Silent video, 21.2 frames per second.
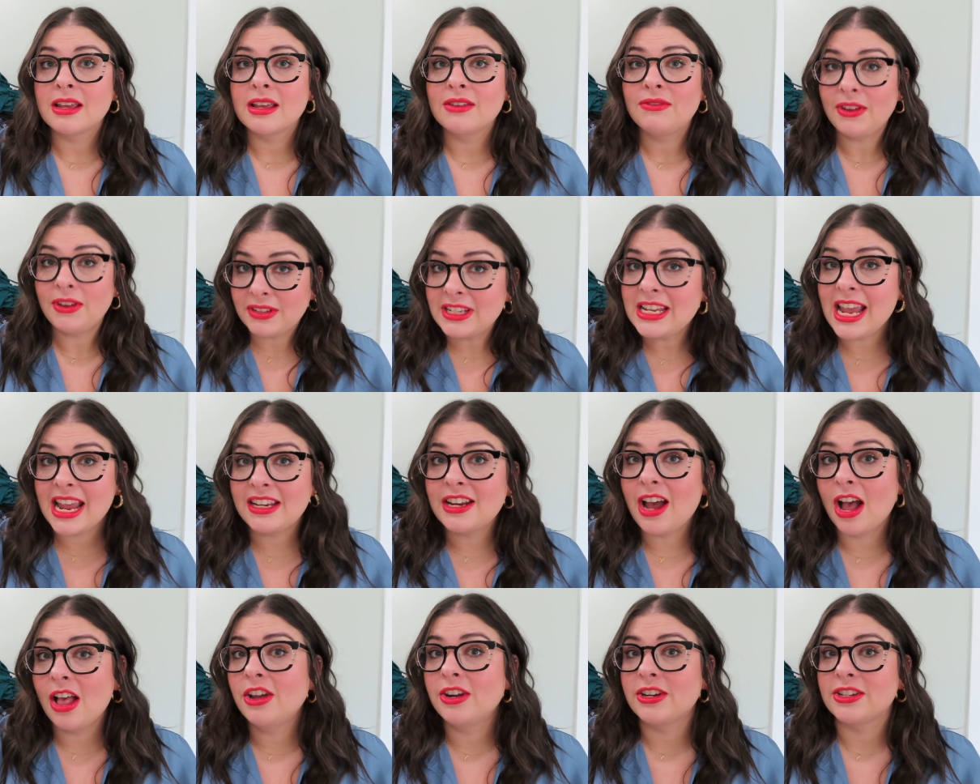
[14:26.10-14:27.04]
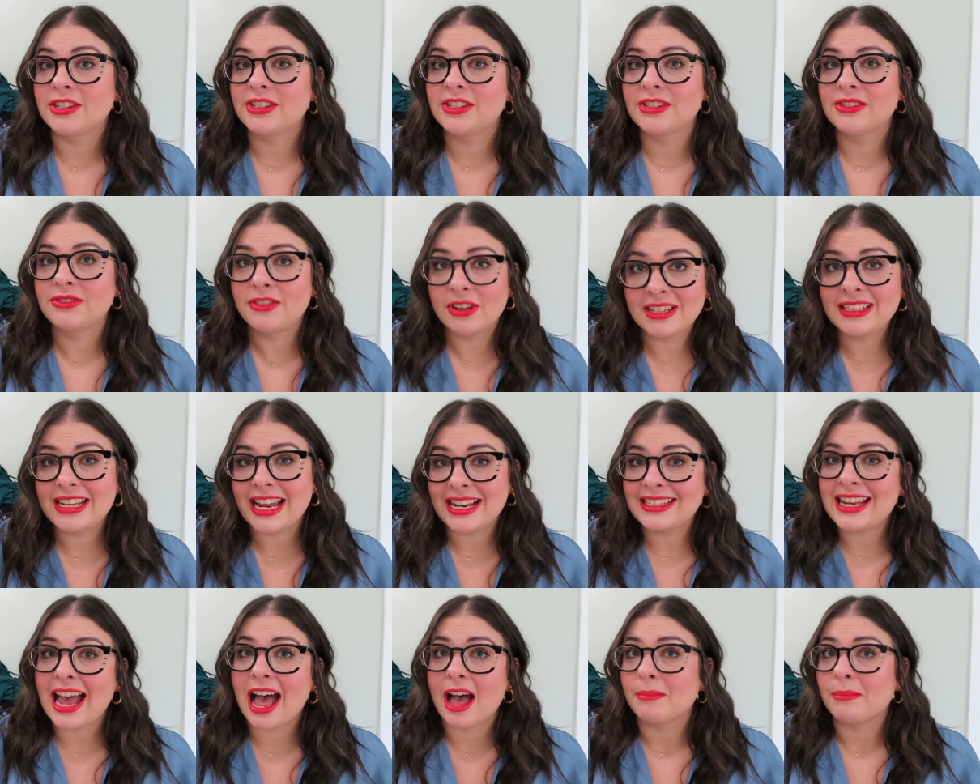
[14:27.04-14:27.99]
$58 for a
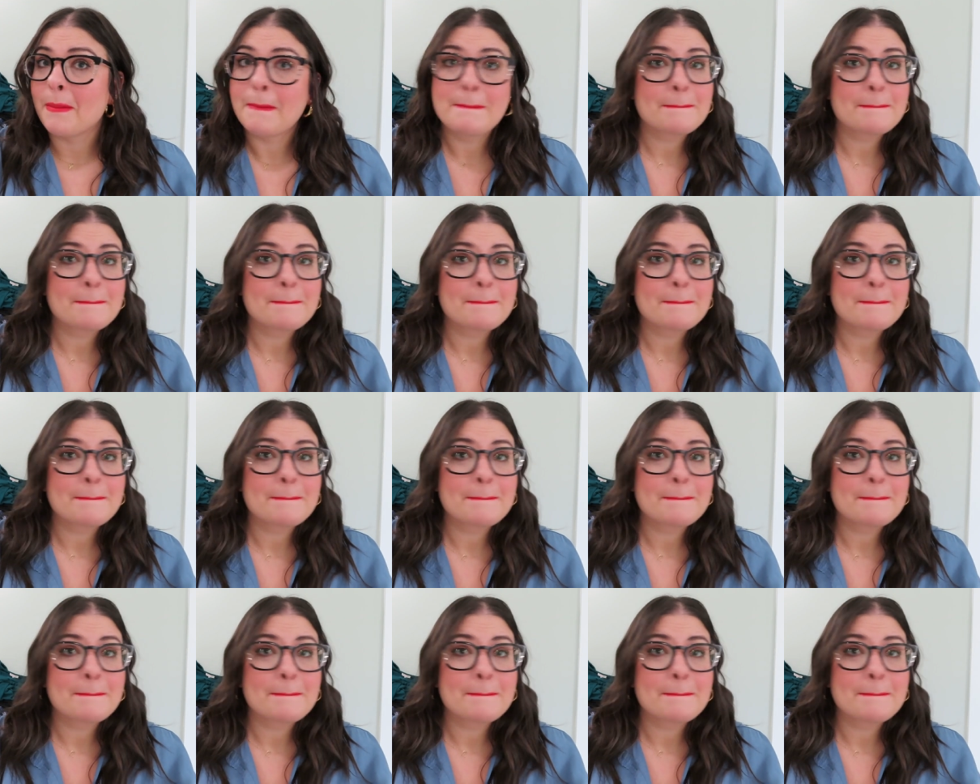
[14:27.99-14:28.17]
tank top.